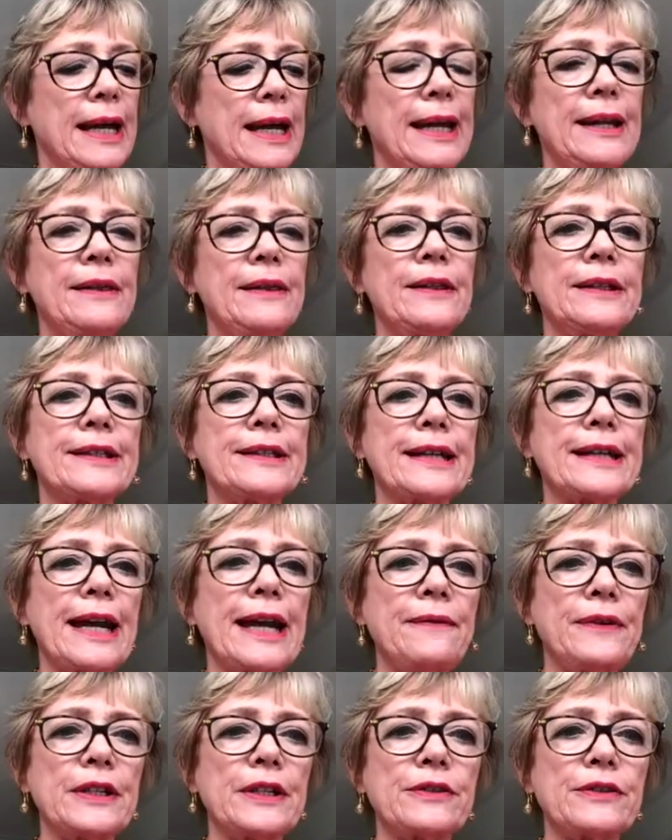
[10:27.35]
In the
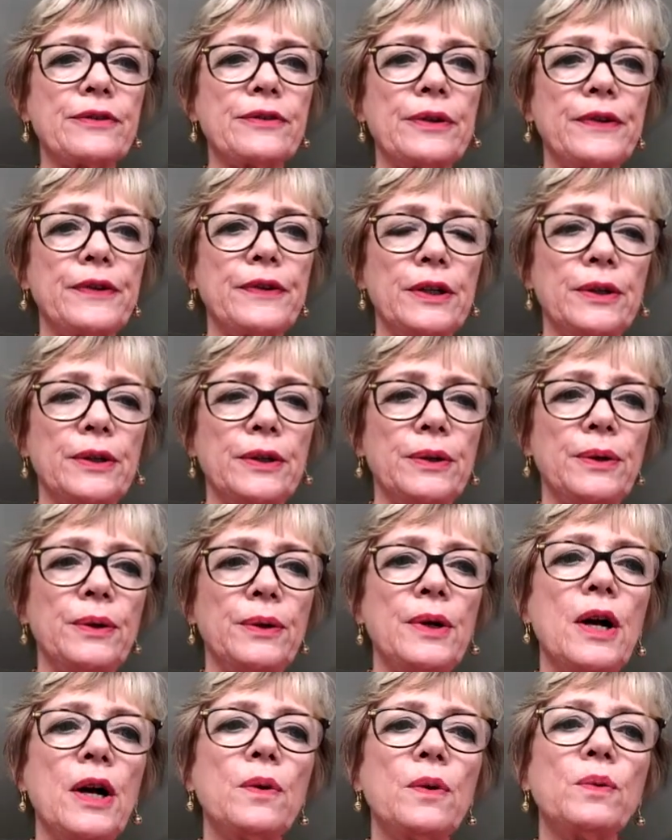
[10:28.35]
Davis Review,
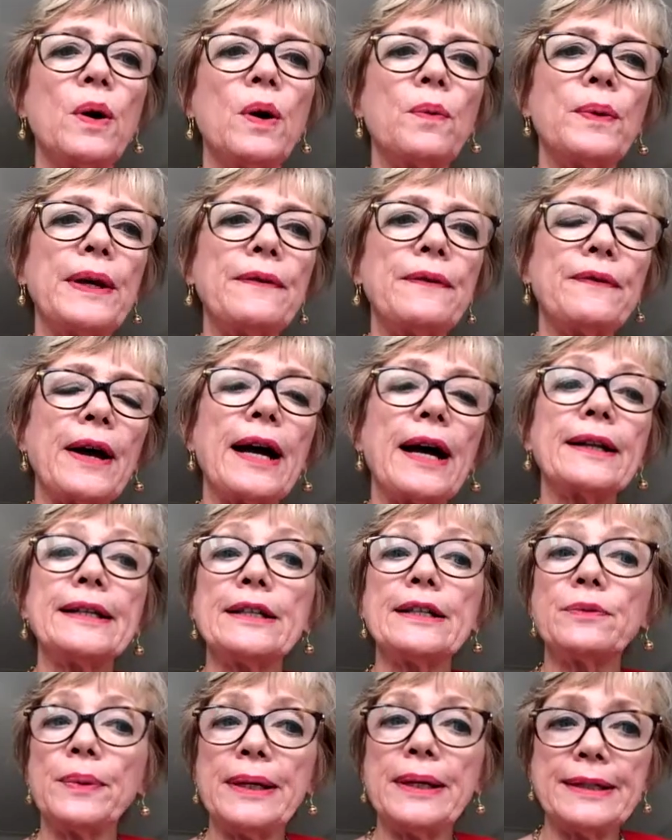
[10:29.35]
what we found
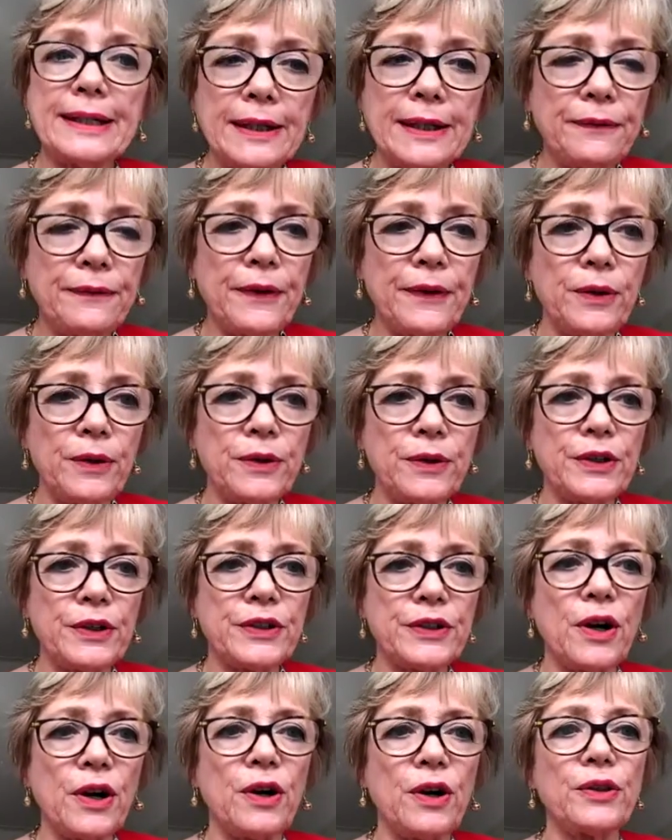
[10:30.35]
is we did
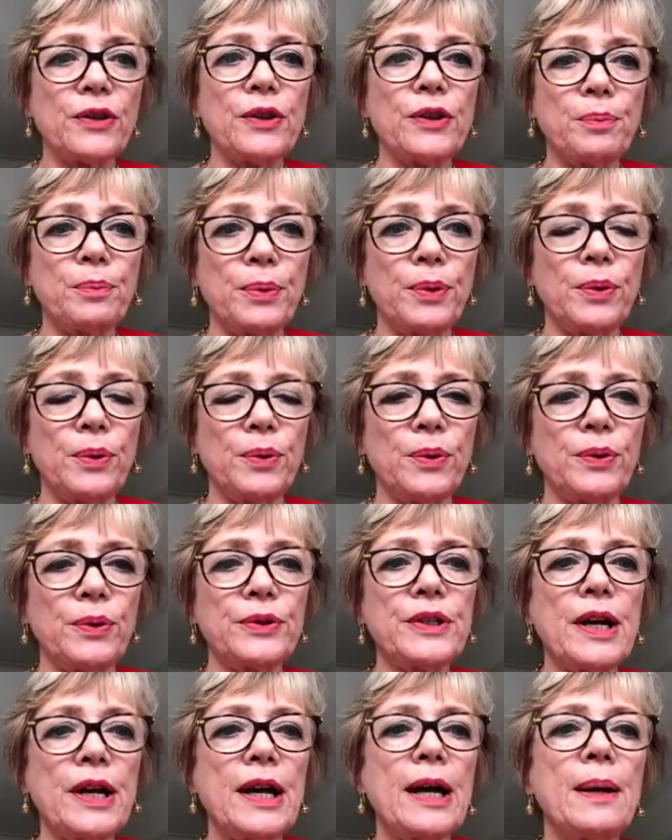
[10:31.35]
focus on the
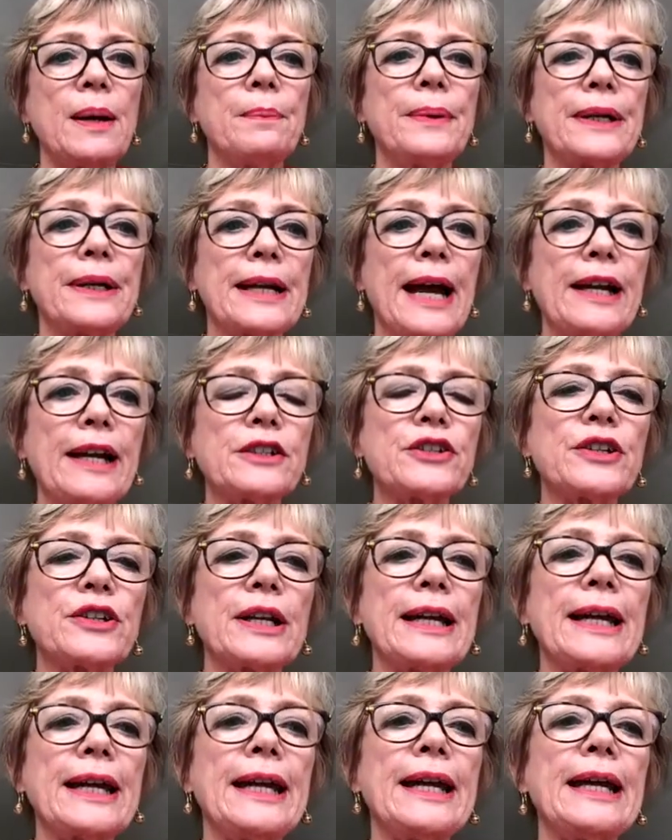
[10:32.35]
board, but
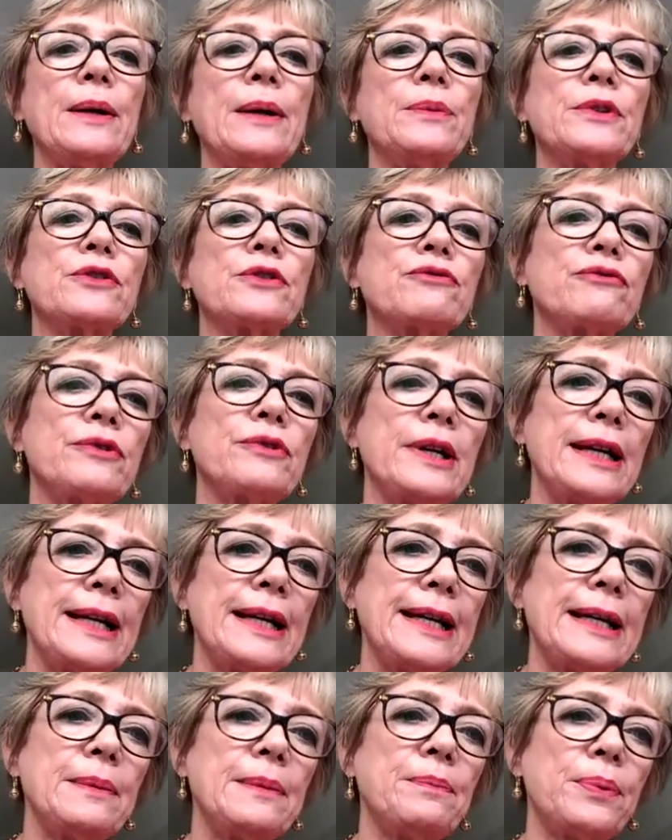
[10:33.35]
actually it was
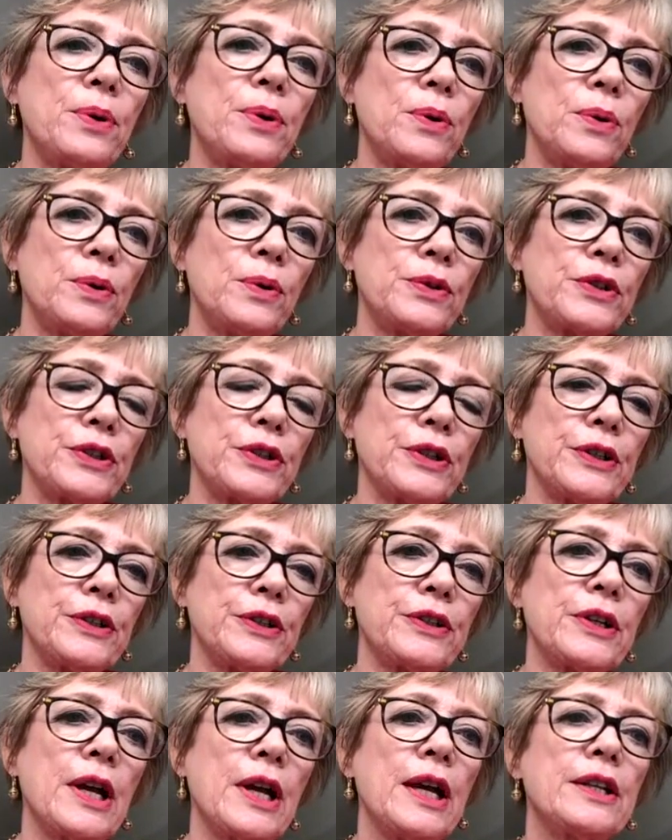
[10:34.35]
really
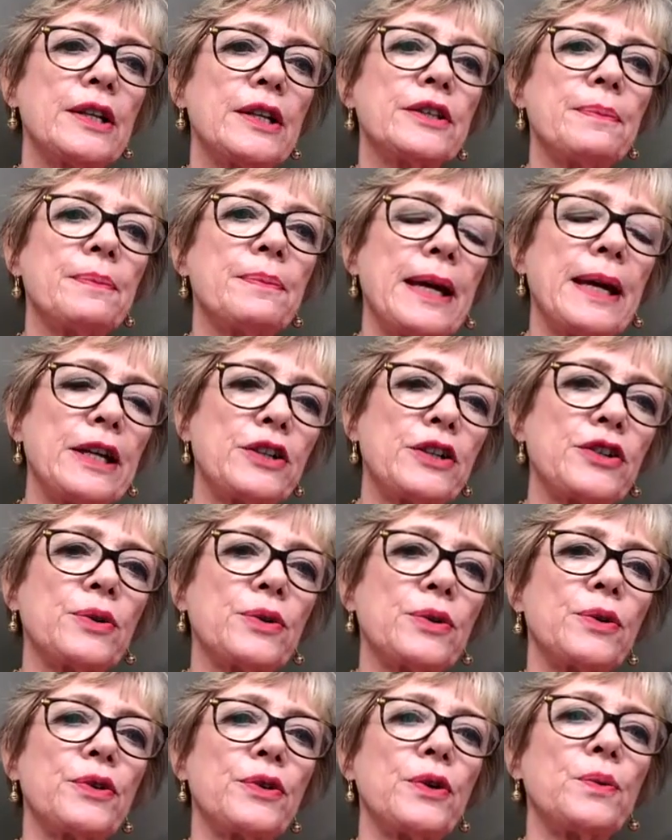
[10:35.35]
important to make
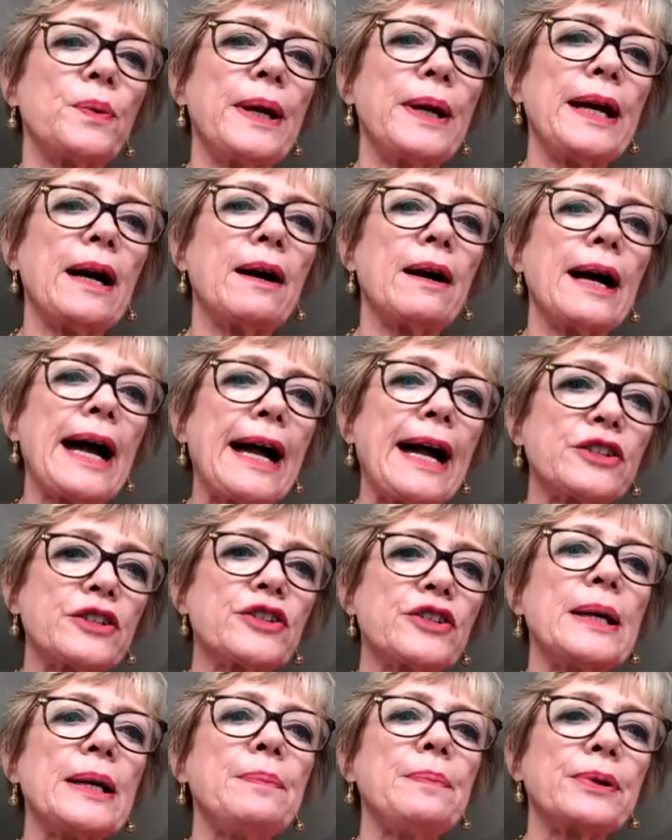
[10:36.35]
sure that we are
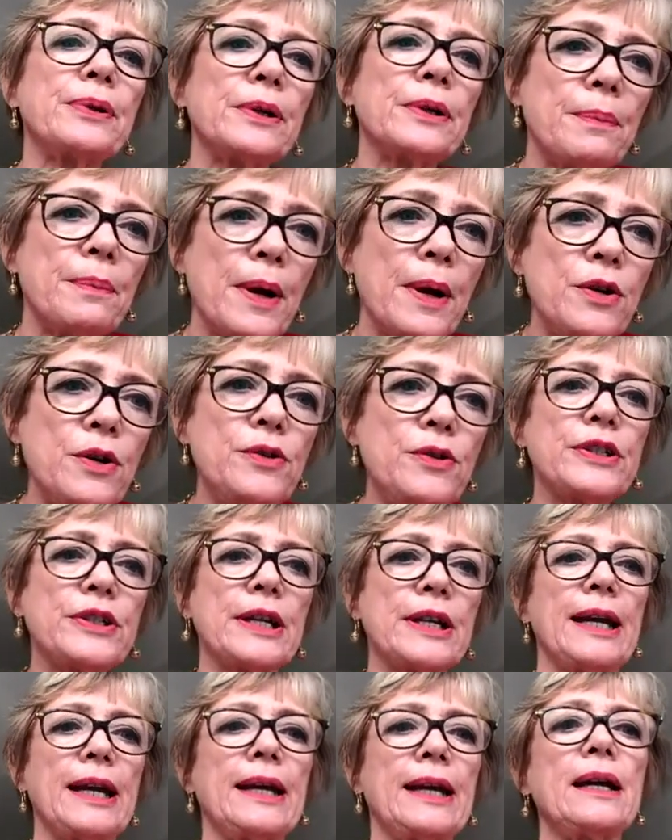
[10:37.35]
actually
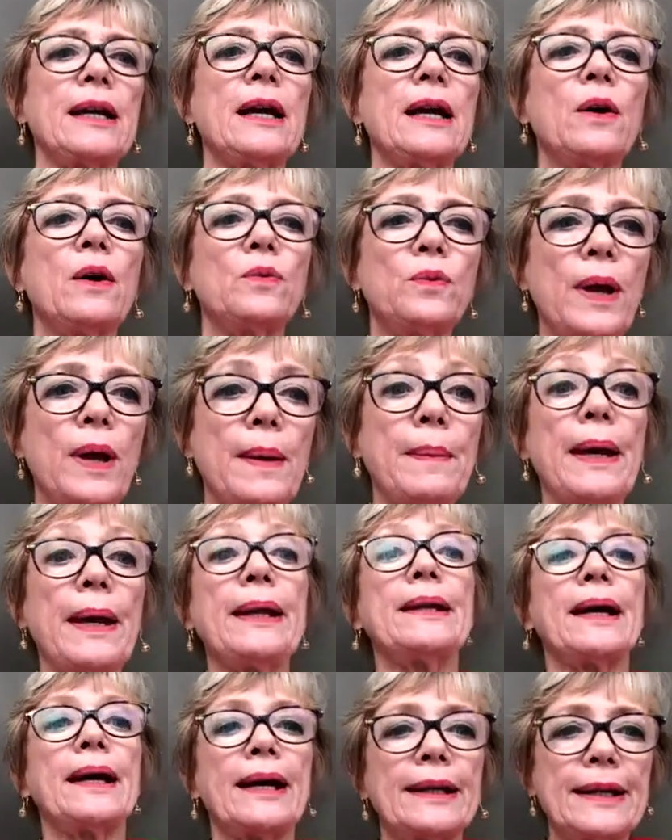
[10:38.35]
promoting
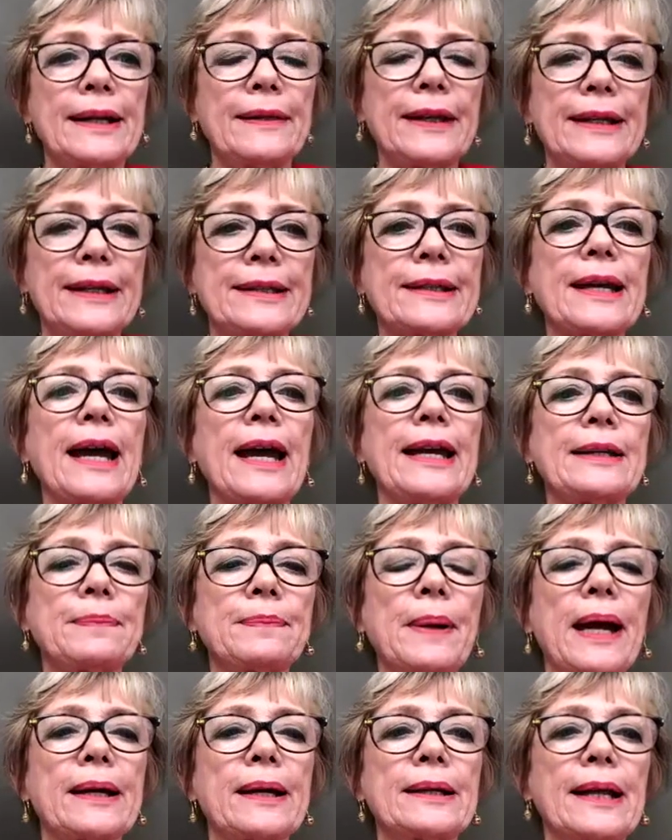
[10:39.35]
women, and in this case,
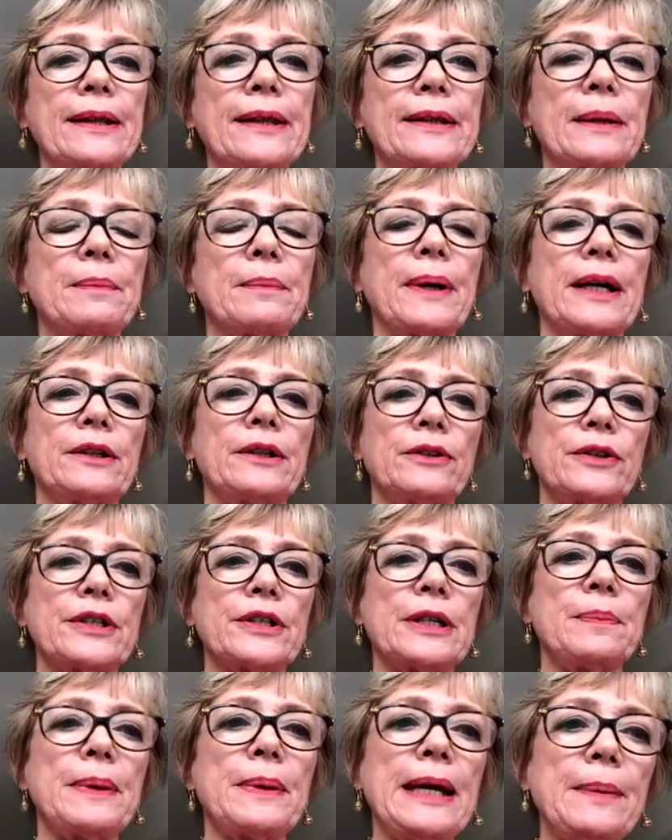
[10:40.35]
Black and ethnic
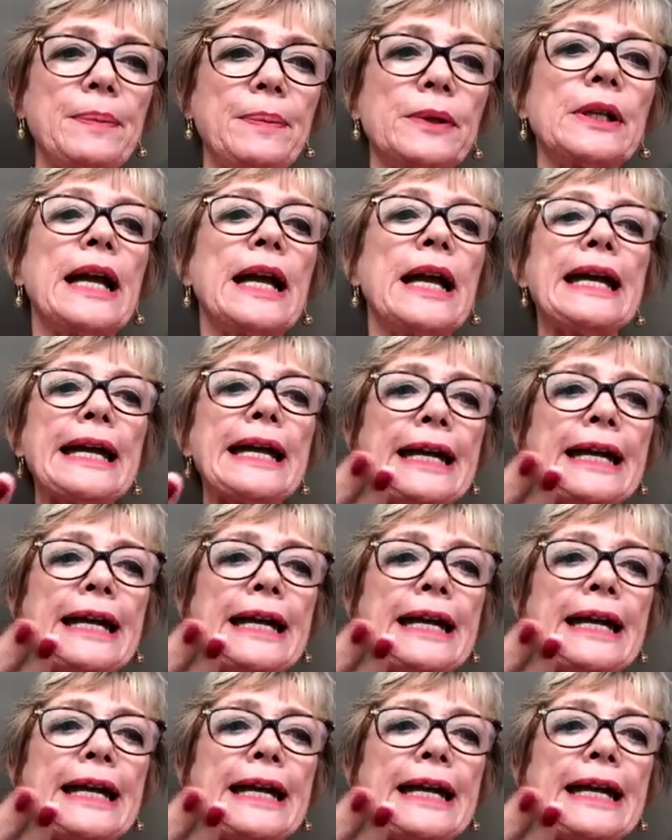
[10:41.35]
minority people,